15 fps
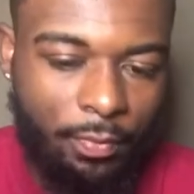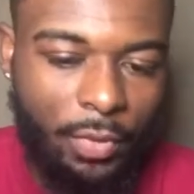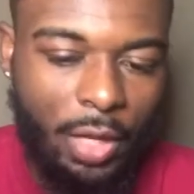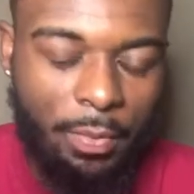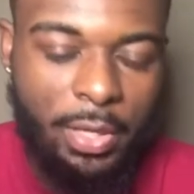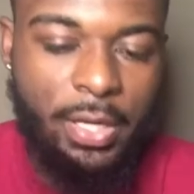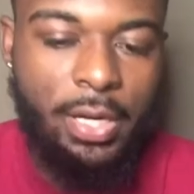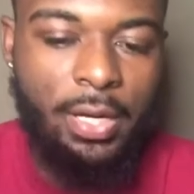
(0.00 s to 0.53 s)

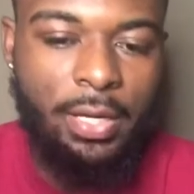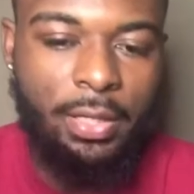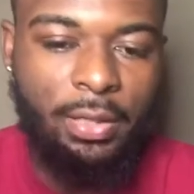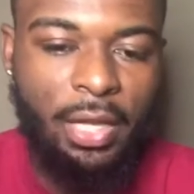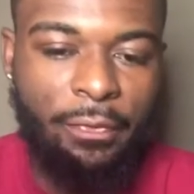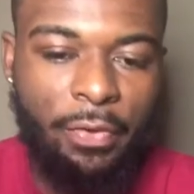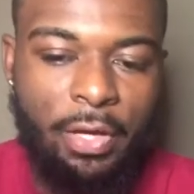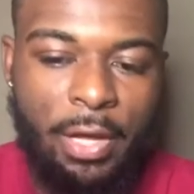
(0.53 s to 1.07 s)
Because
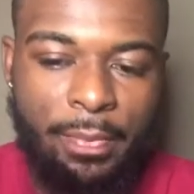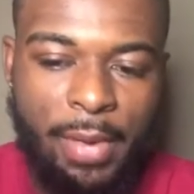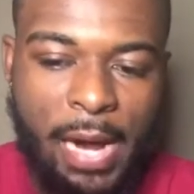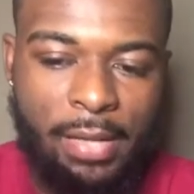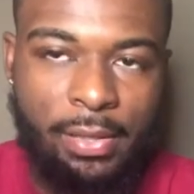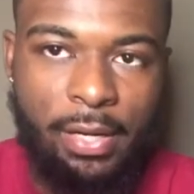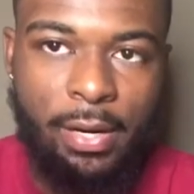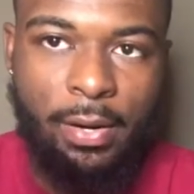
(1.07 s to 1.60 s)
if we get
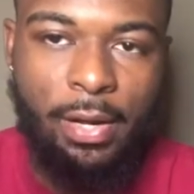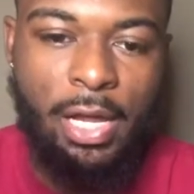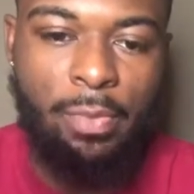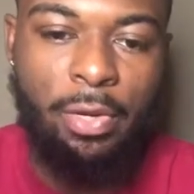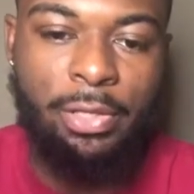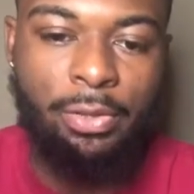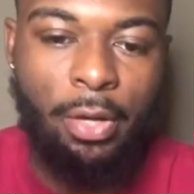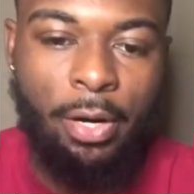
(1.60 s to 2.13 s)
back there and we
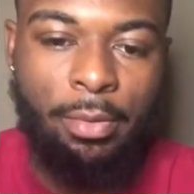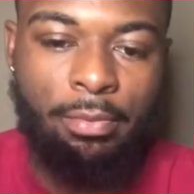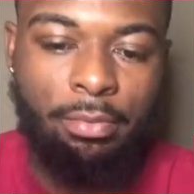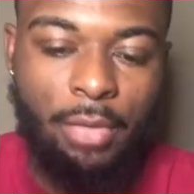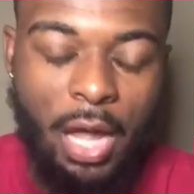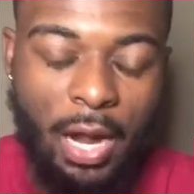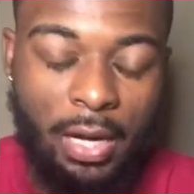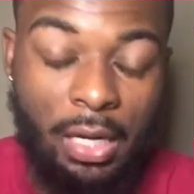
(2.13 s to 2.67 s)
start
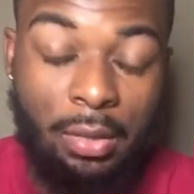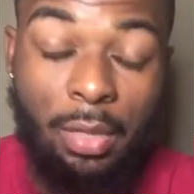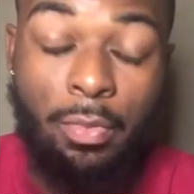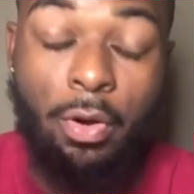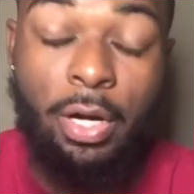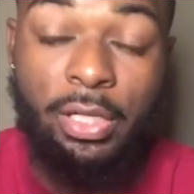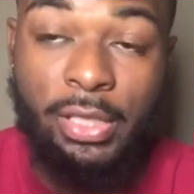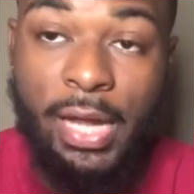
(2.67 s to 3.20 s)
locking up
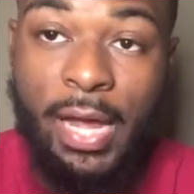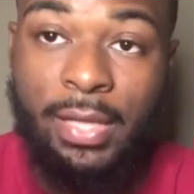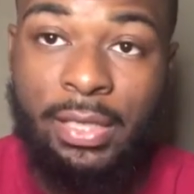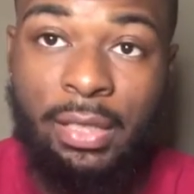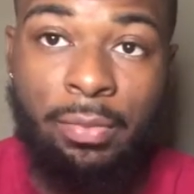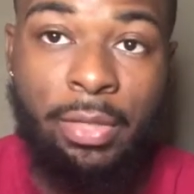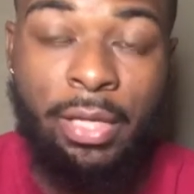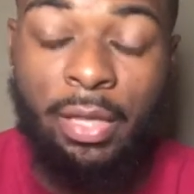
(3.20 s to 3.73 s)
Lamar
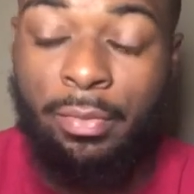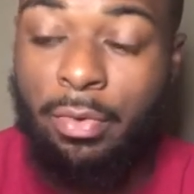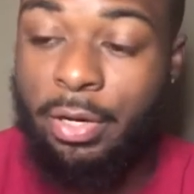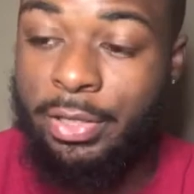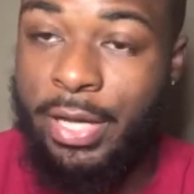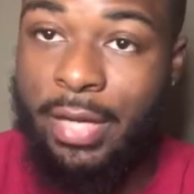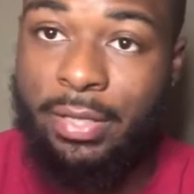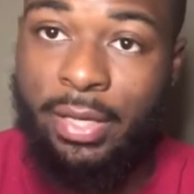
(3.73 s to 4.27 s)
Jackson, we get Lamar
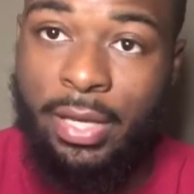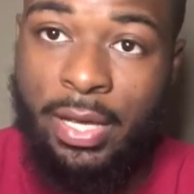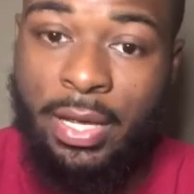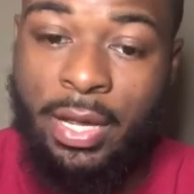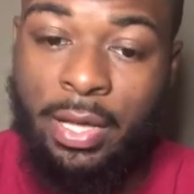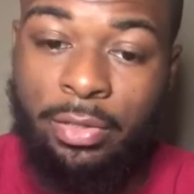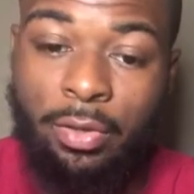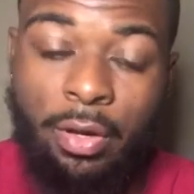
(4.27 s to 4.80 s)
Jackson head
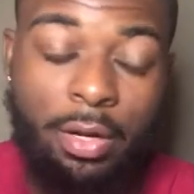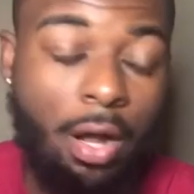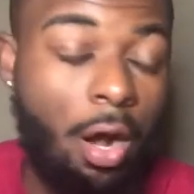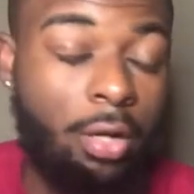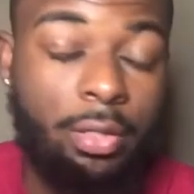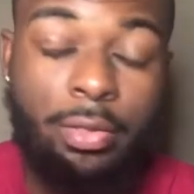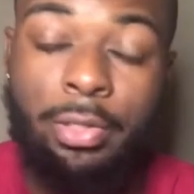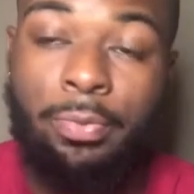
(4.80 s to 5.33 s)
and start
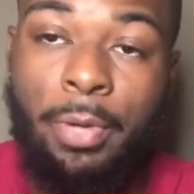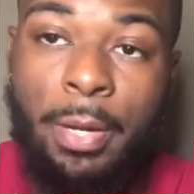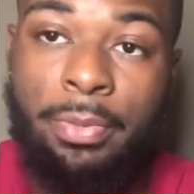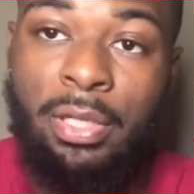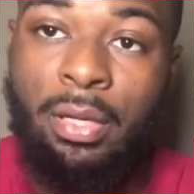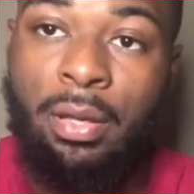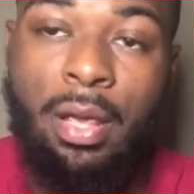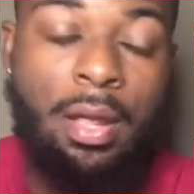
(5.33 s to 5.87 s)
causing
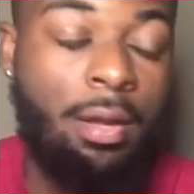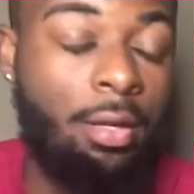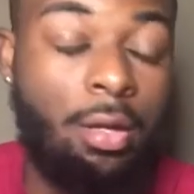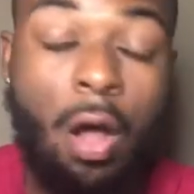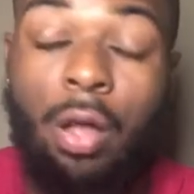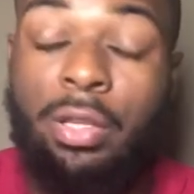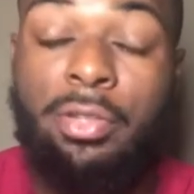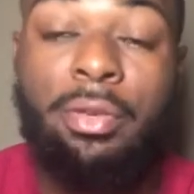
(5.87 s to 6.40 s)
disruption and
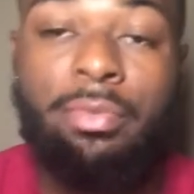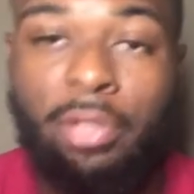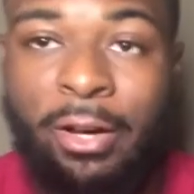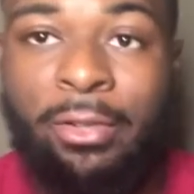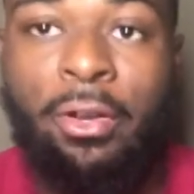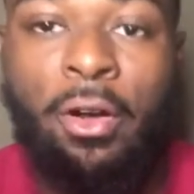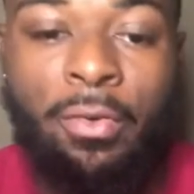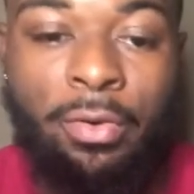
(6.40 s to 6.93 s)
causing some
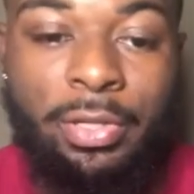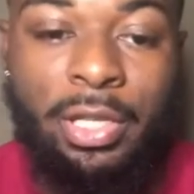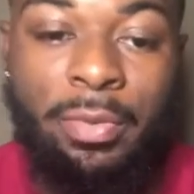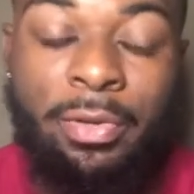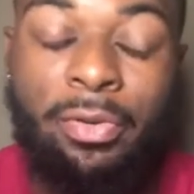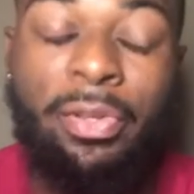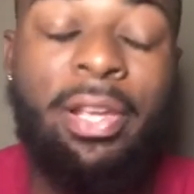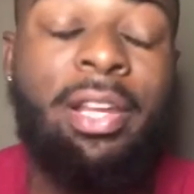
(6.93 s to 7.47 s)
turnovers, and we
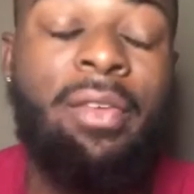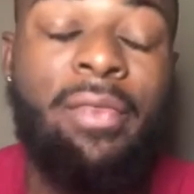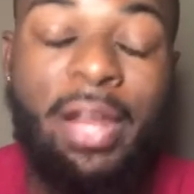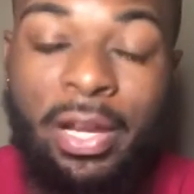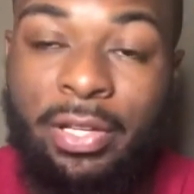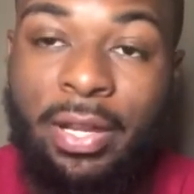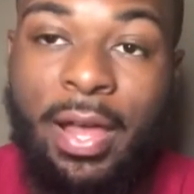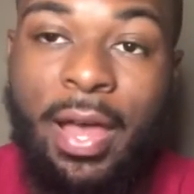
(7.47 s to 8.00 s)
start taking
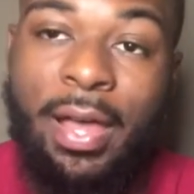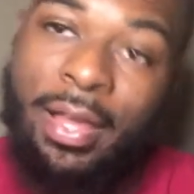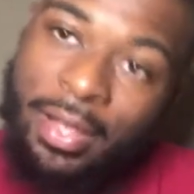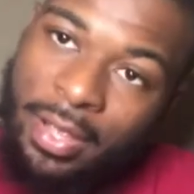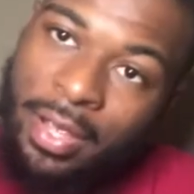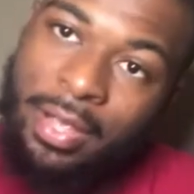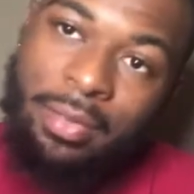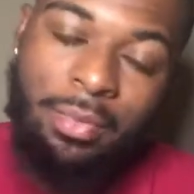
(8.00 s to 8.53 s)
advantage of that,
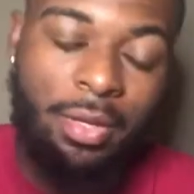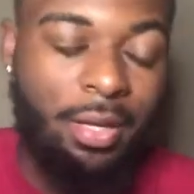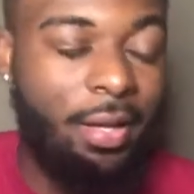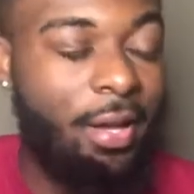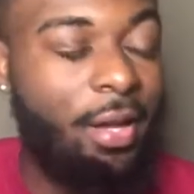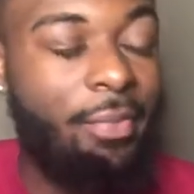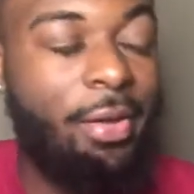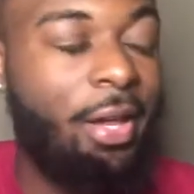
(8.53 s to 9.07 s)

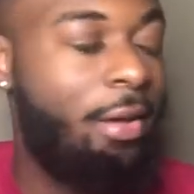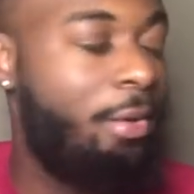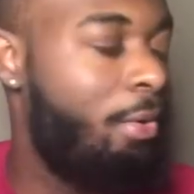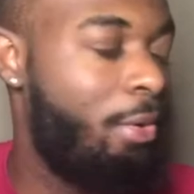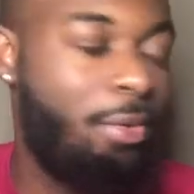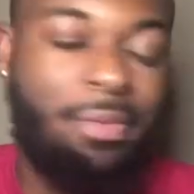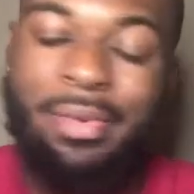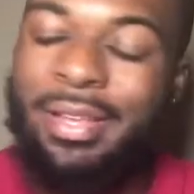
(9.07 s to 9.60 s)
hey man,
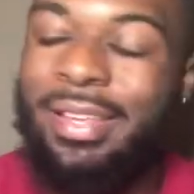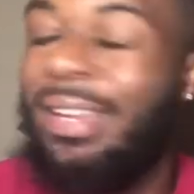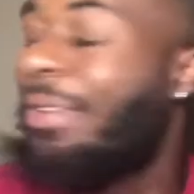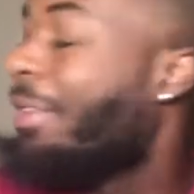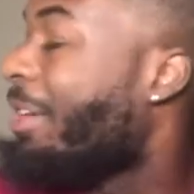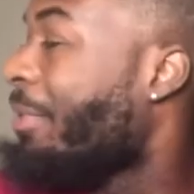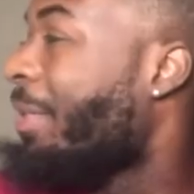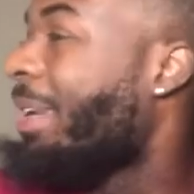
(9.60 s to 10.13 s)
we
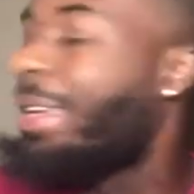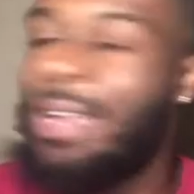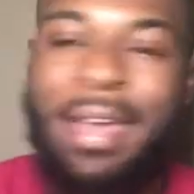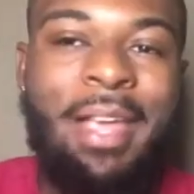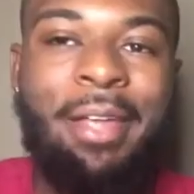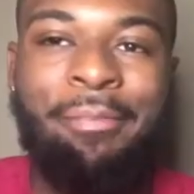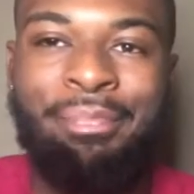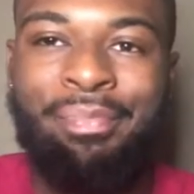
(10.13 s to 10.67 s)
can win the
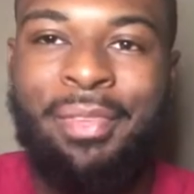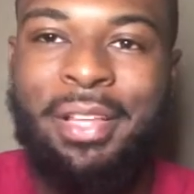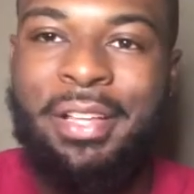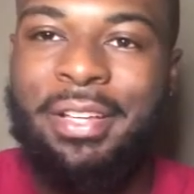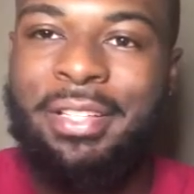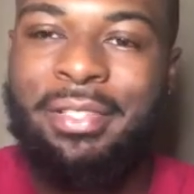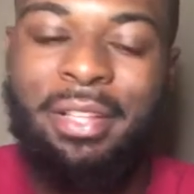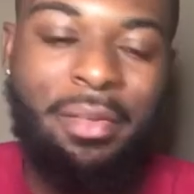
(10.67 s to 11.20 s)
game.
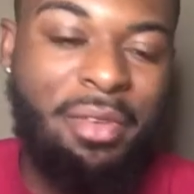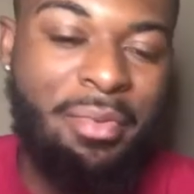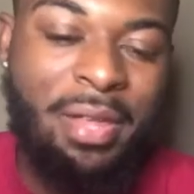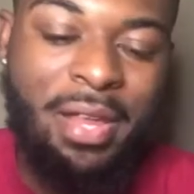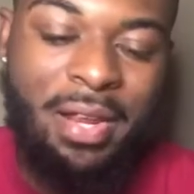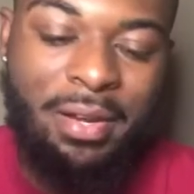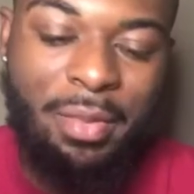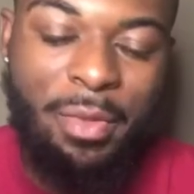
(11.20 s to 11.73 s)
Because
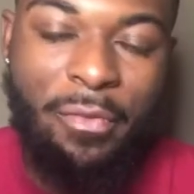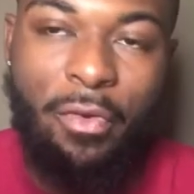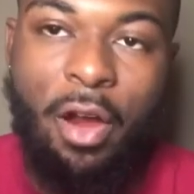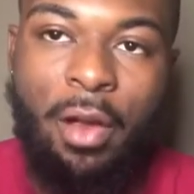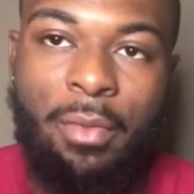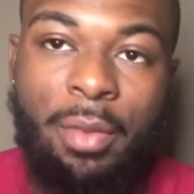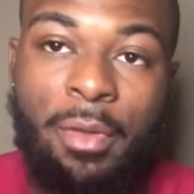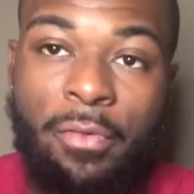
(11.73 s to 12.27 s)
to be for
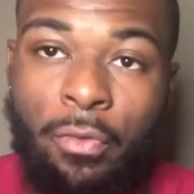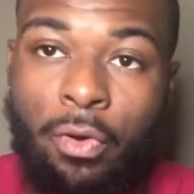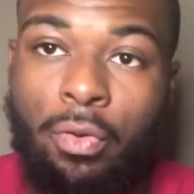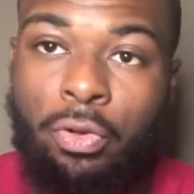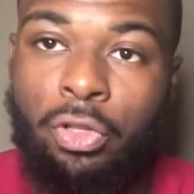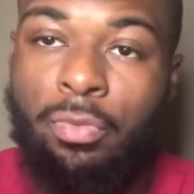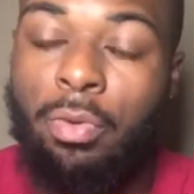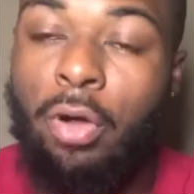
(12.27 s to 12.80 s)
real
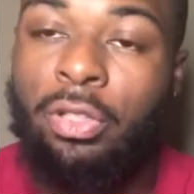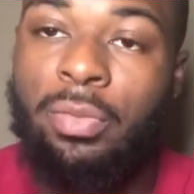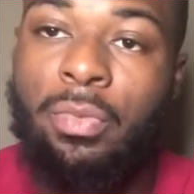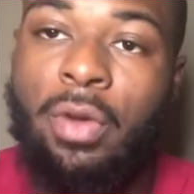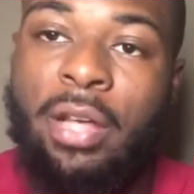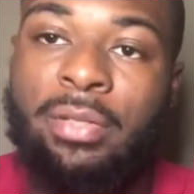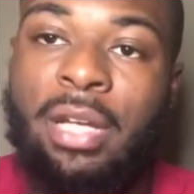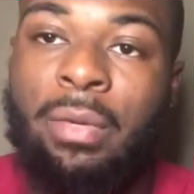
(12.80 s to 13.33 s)
with you, Baltimore
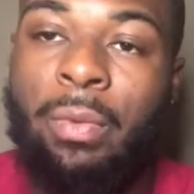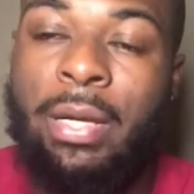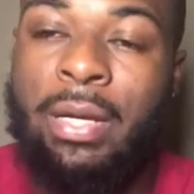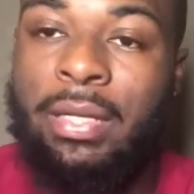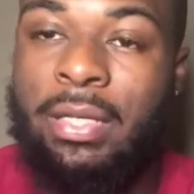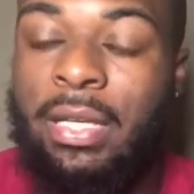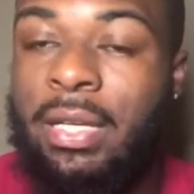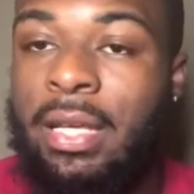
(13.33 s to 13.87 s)
has not ran
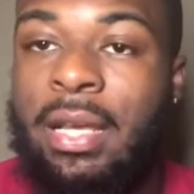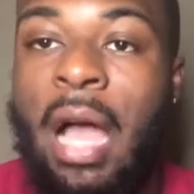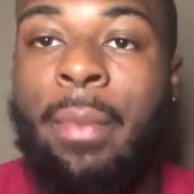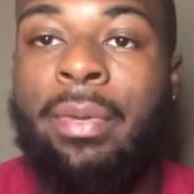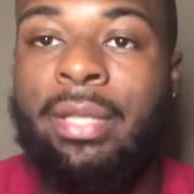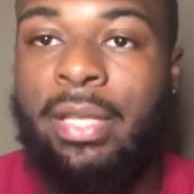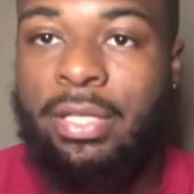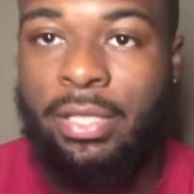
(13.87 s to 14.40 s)
into any
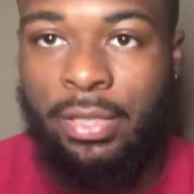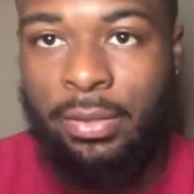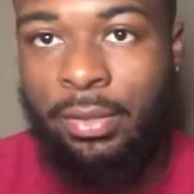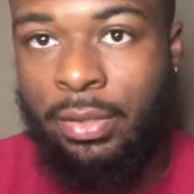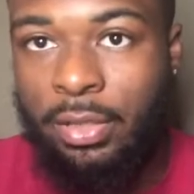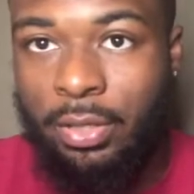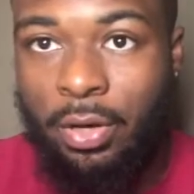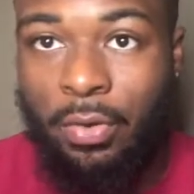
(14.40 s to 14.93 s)
competition,
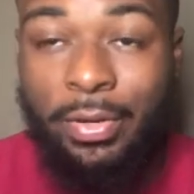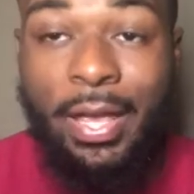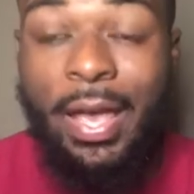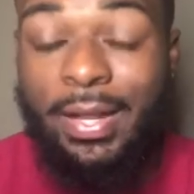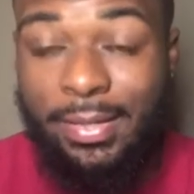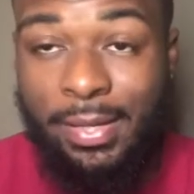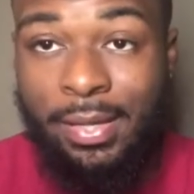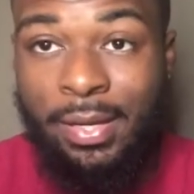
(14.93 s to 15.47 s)

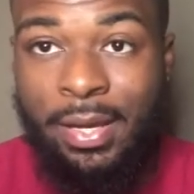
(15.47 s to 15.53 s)
yet.